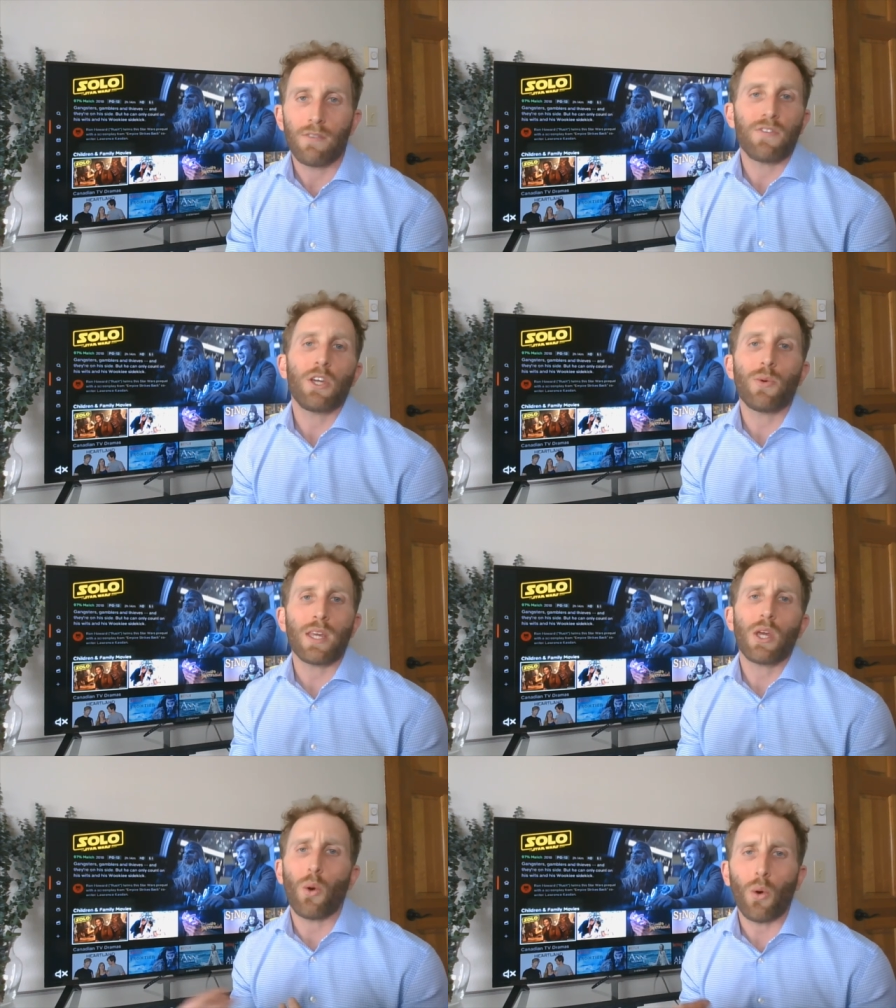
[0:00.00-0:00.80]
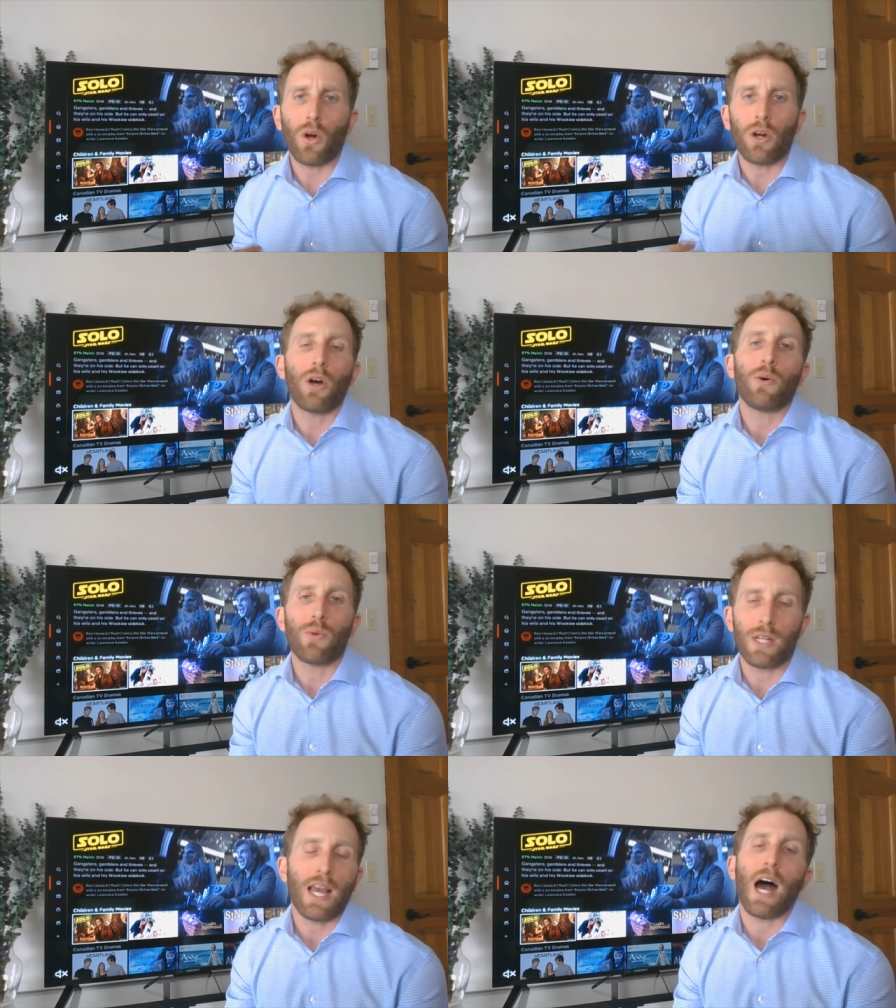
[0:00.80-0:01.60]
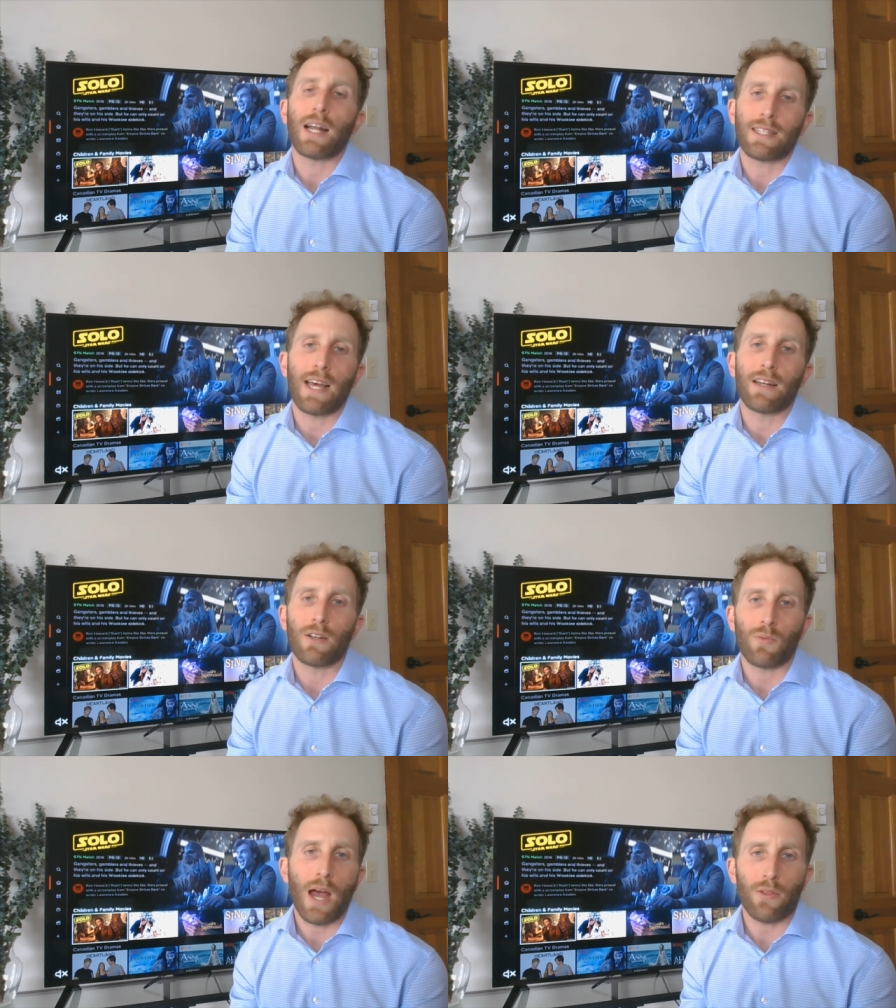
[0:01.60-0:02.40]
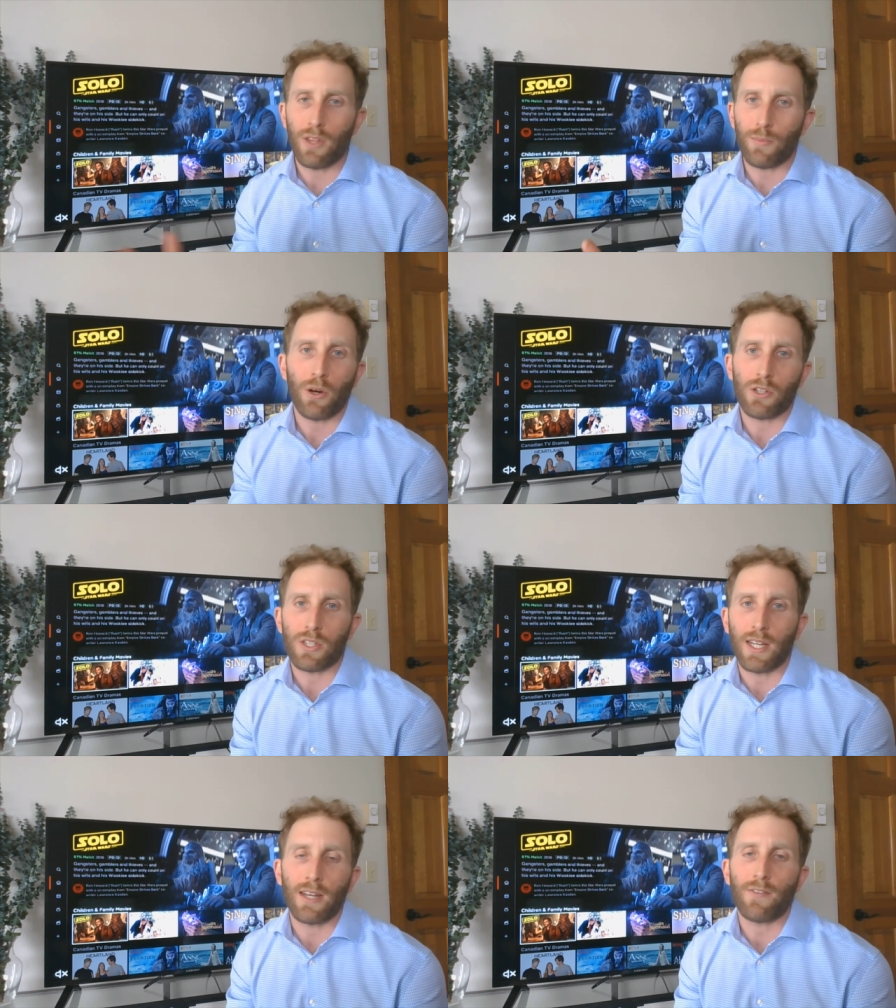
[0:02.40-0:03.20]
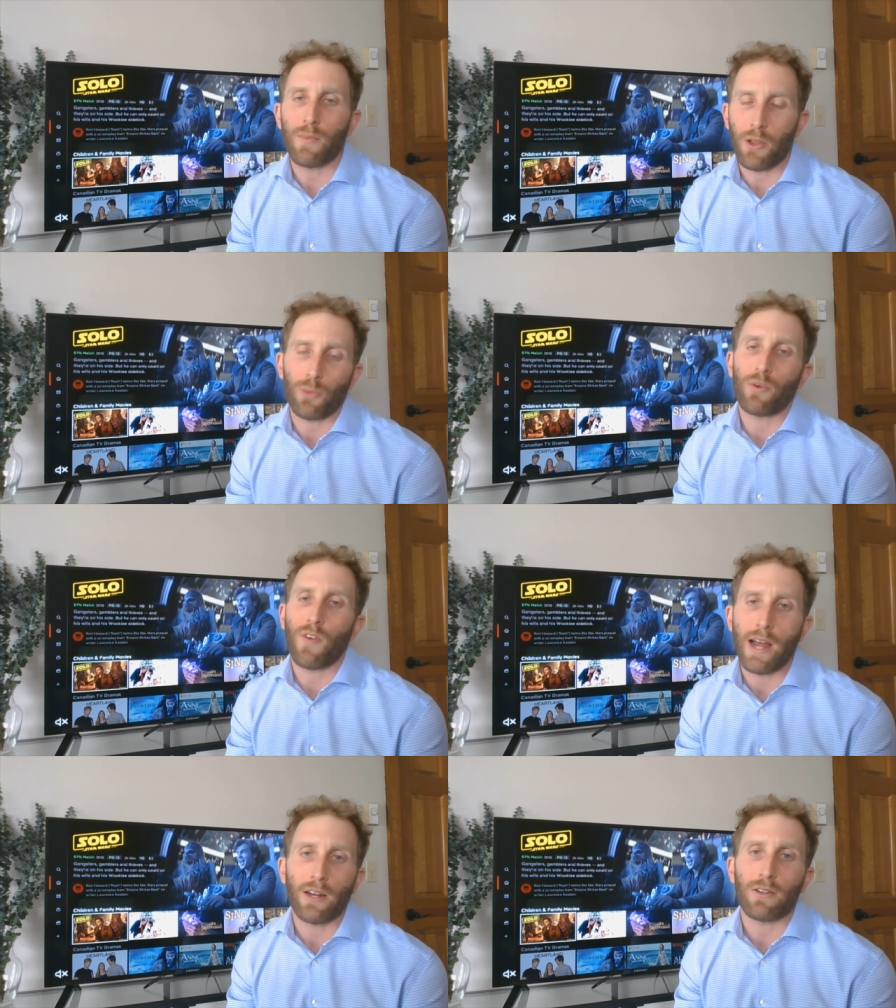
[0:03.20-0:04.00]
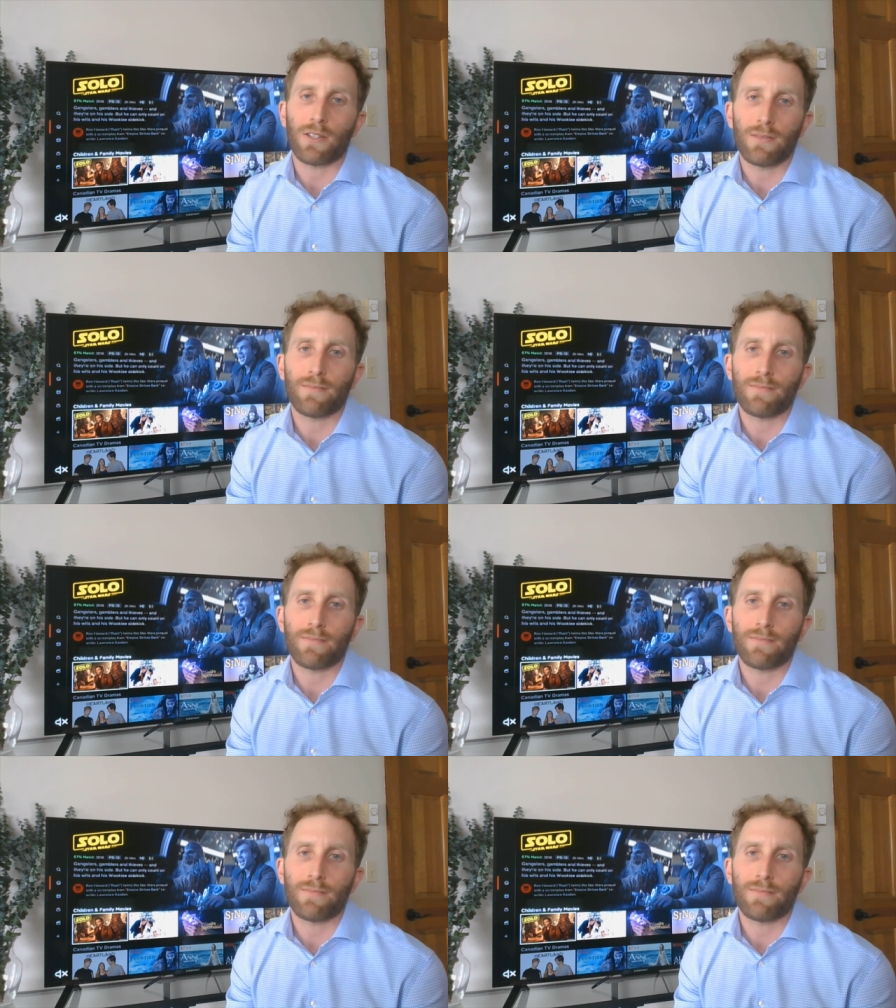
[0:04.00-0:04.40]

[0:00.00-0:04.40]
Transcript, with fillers: viewing your owned content rather than purchasing it from other providers.